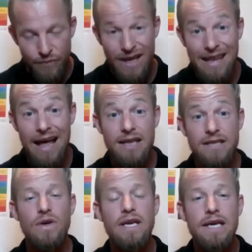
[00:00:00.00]

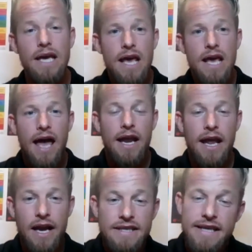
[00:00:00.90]
last week,
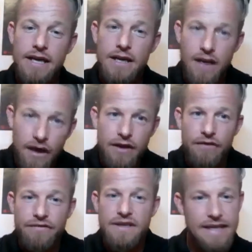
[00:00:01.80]
and I said nothing
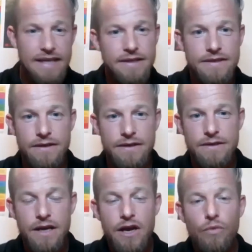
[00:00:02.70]
of the
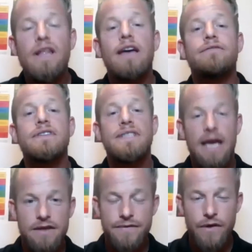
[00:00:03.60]
senses will ever
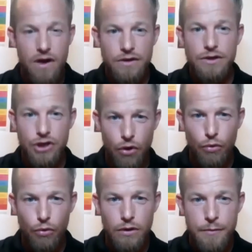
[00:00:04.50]
satisfy the
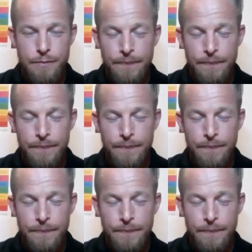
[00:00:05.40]
soul.